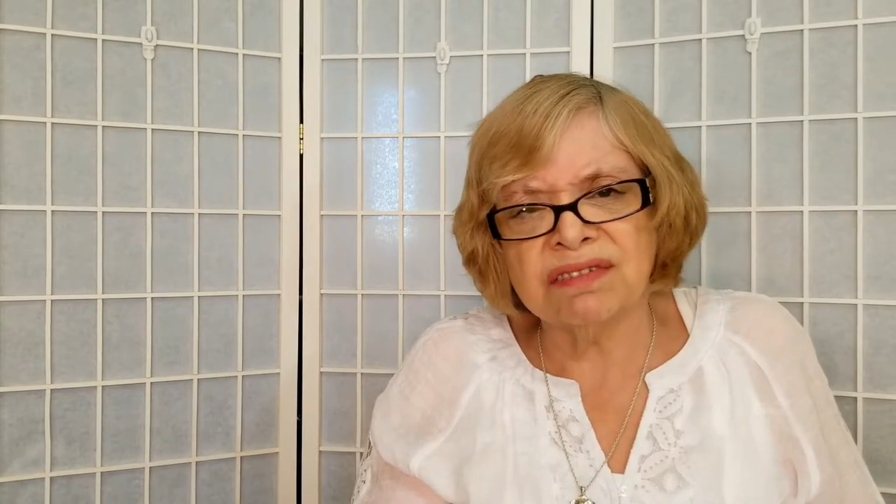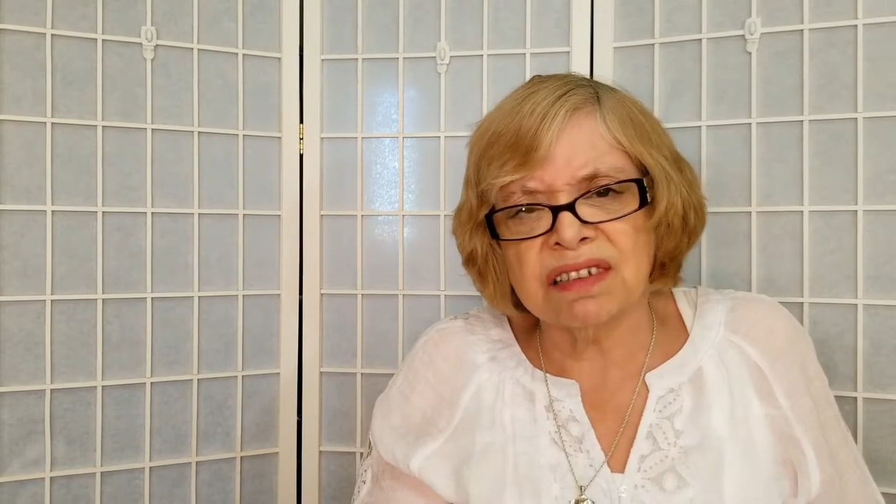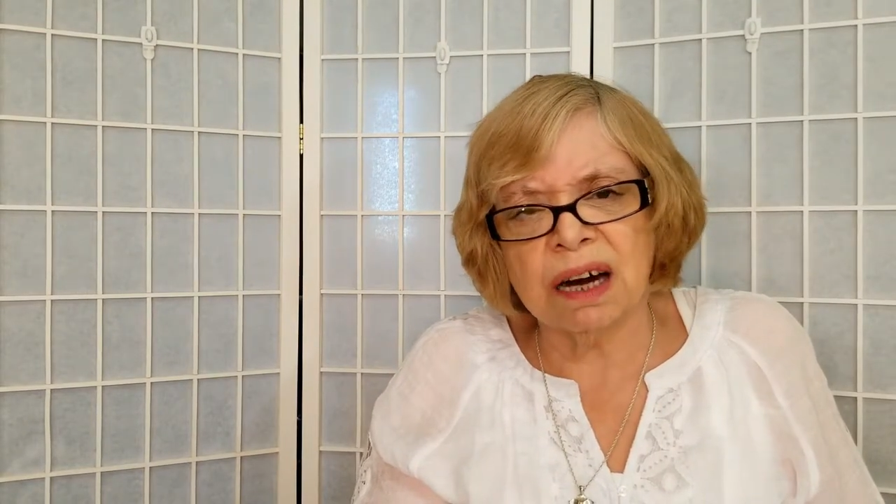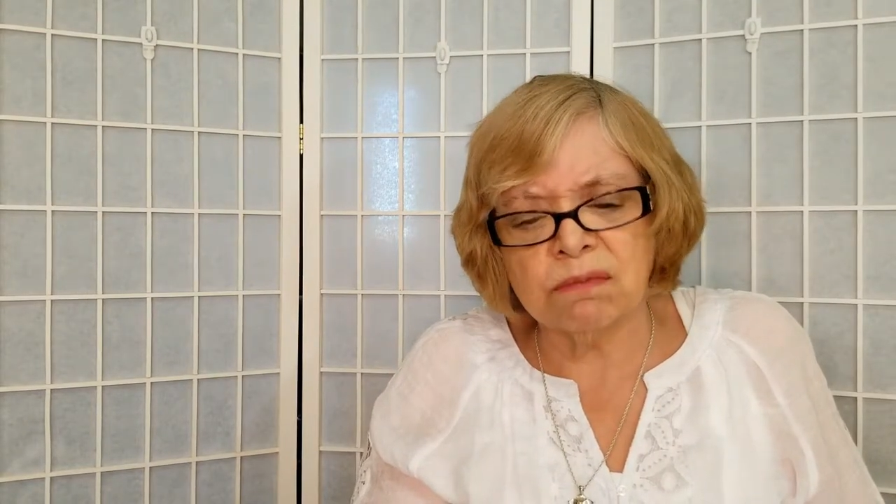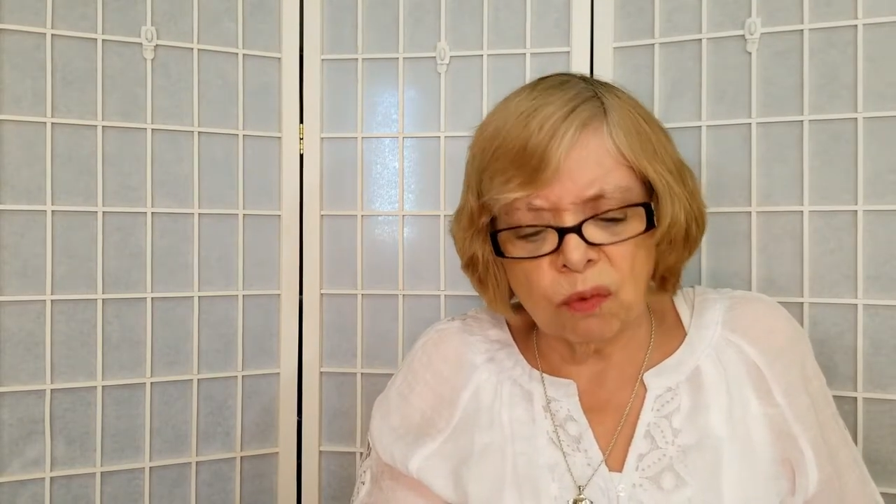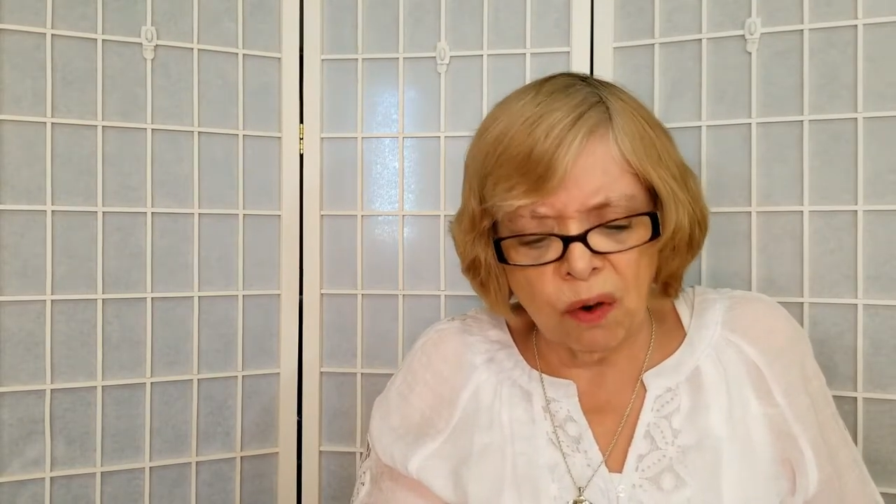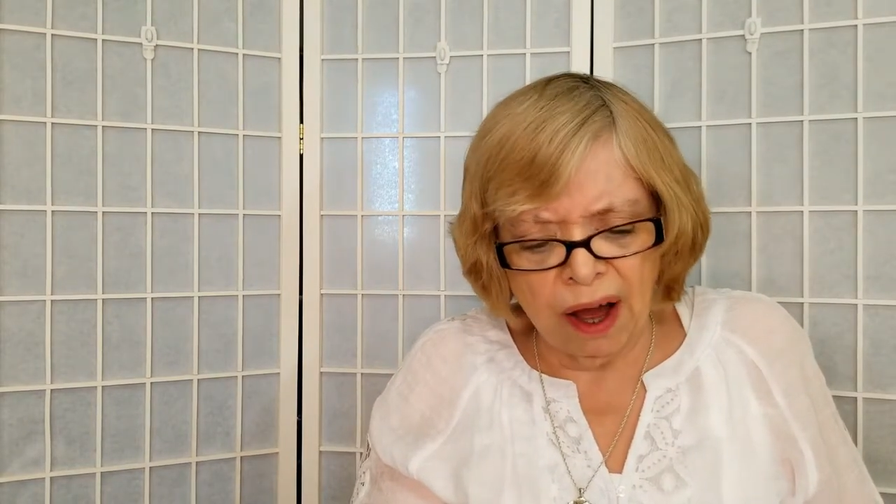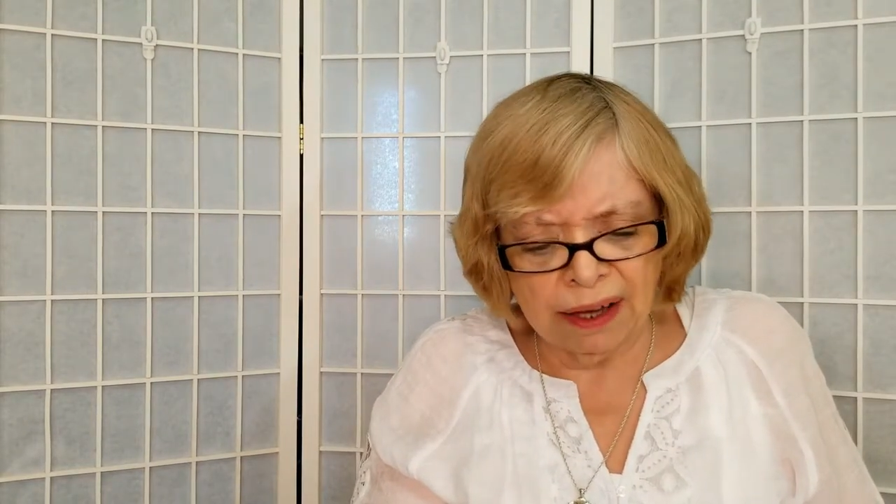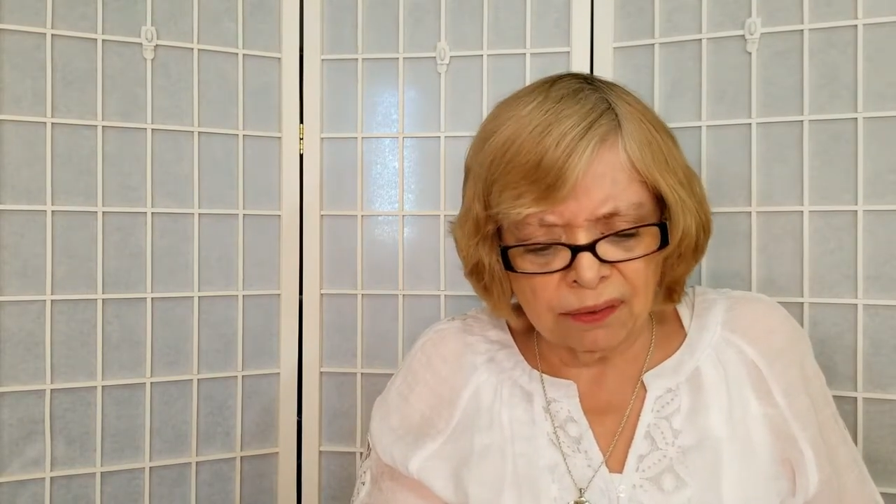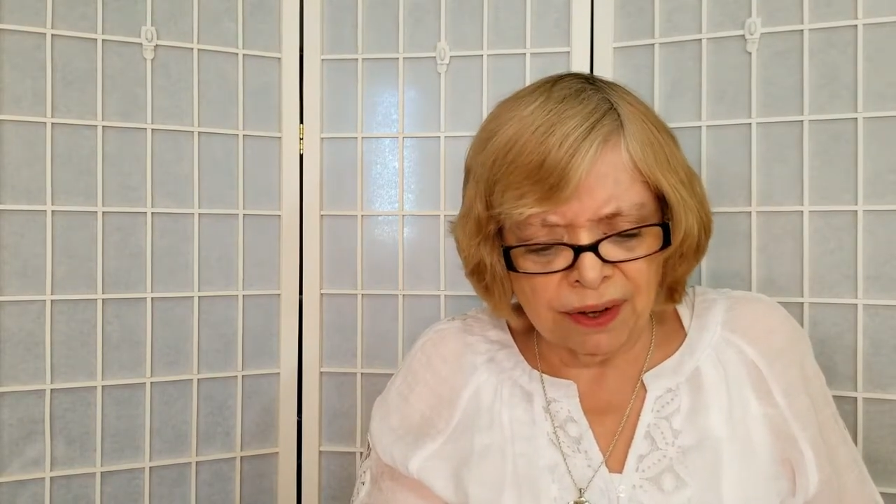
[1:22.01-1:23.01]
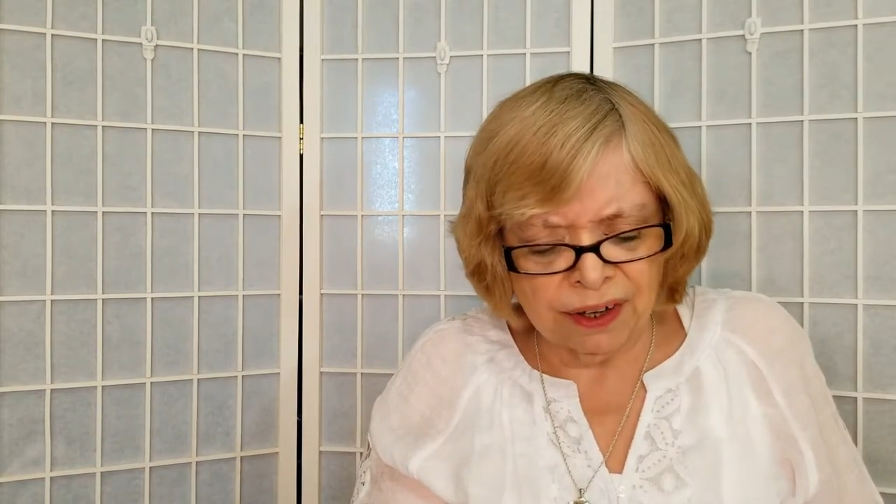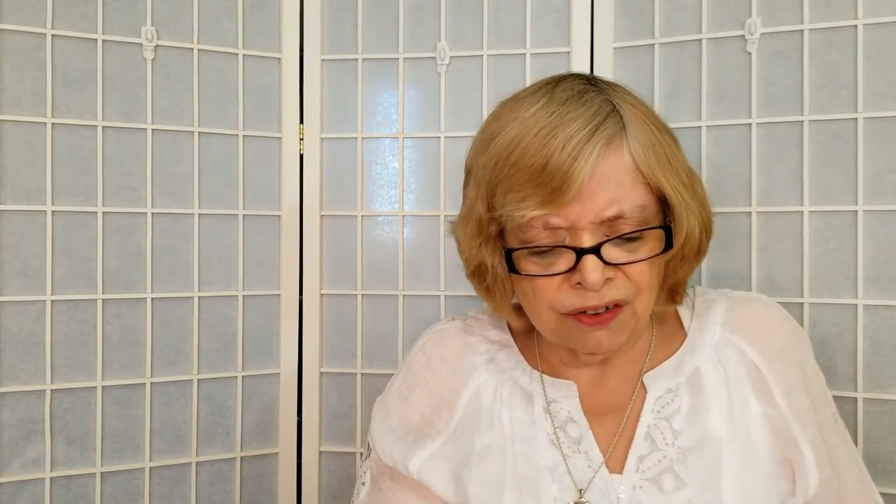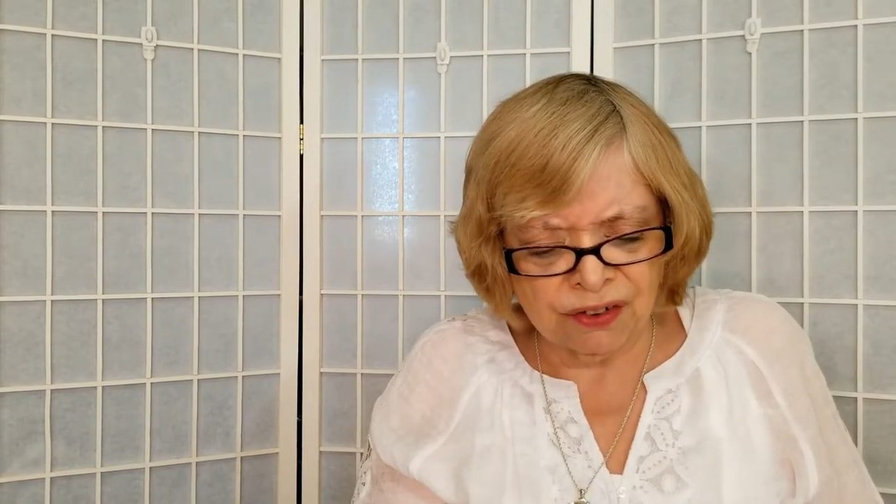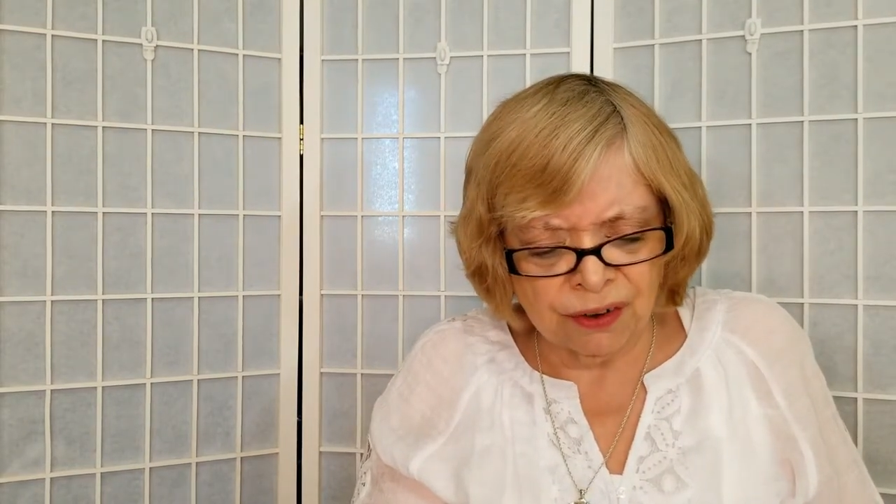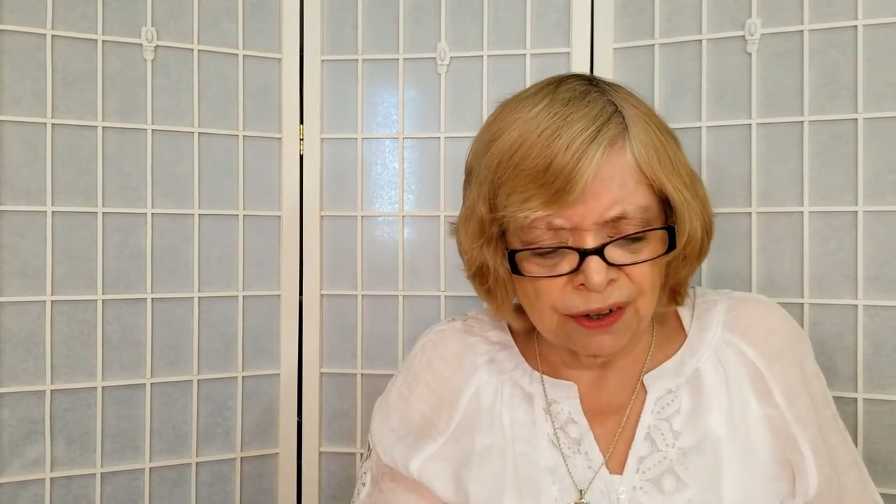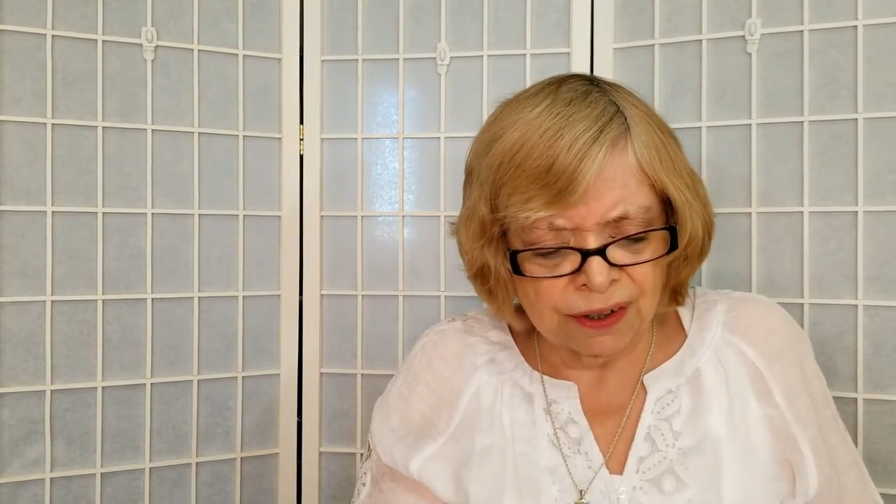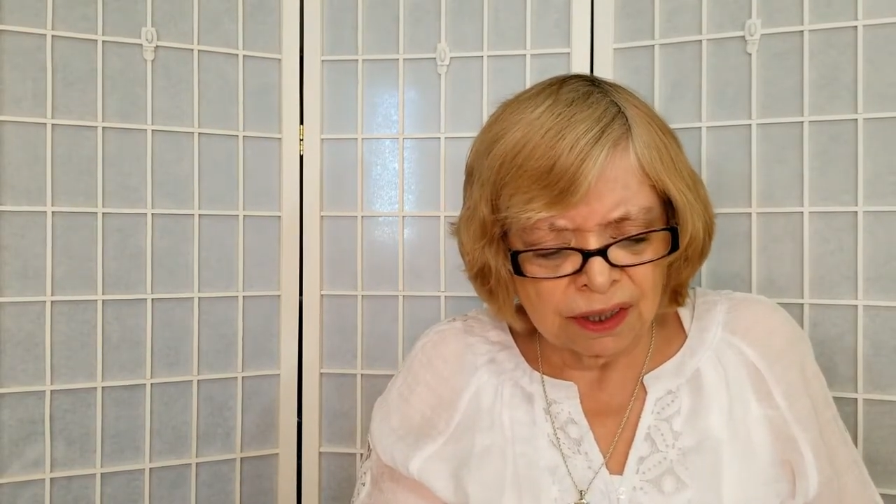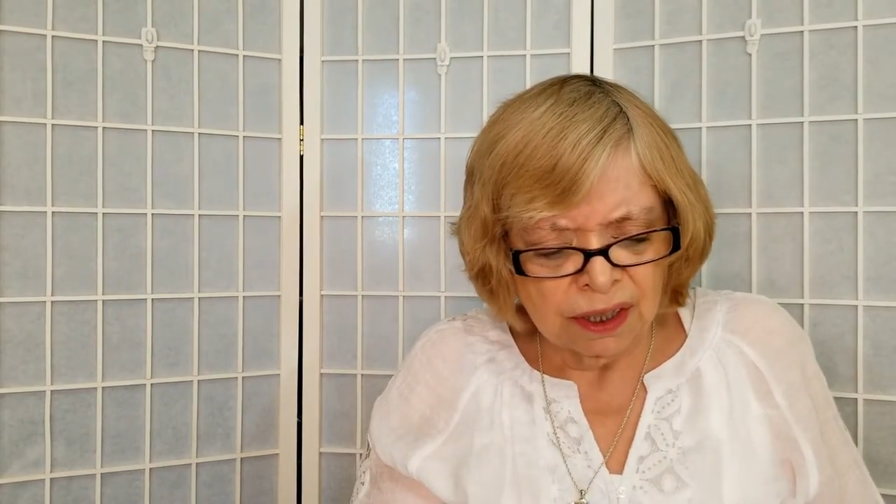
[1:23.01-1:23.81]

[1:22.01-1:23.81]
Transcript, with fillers: somewhat reassured,